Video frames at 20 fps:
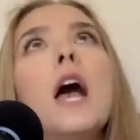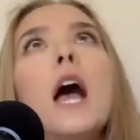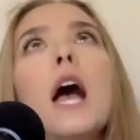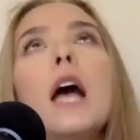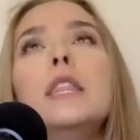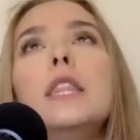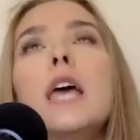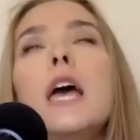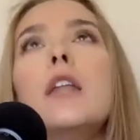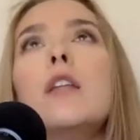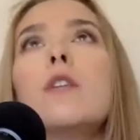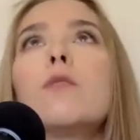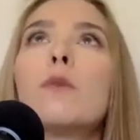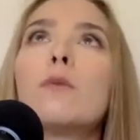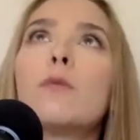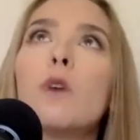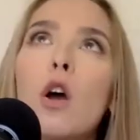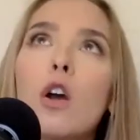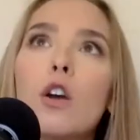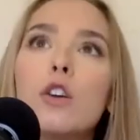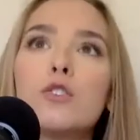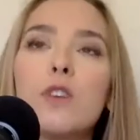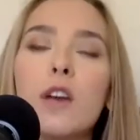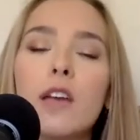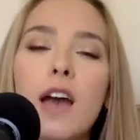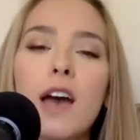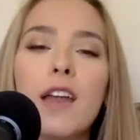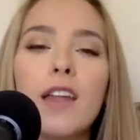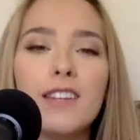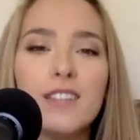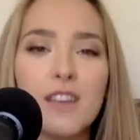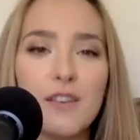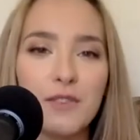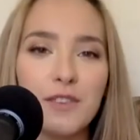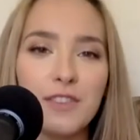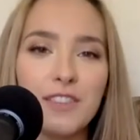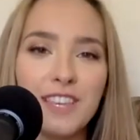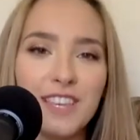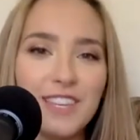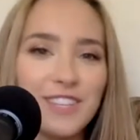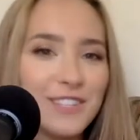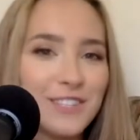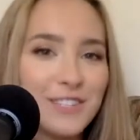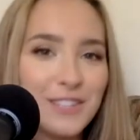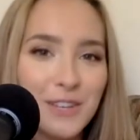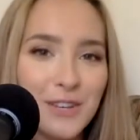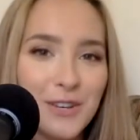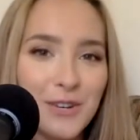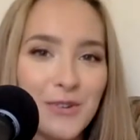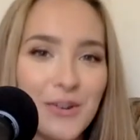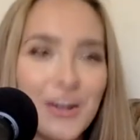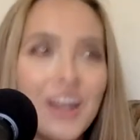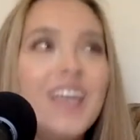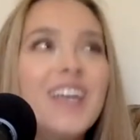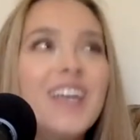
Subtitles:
And then from the heart triad, I definitely think he's a 2.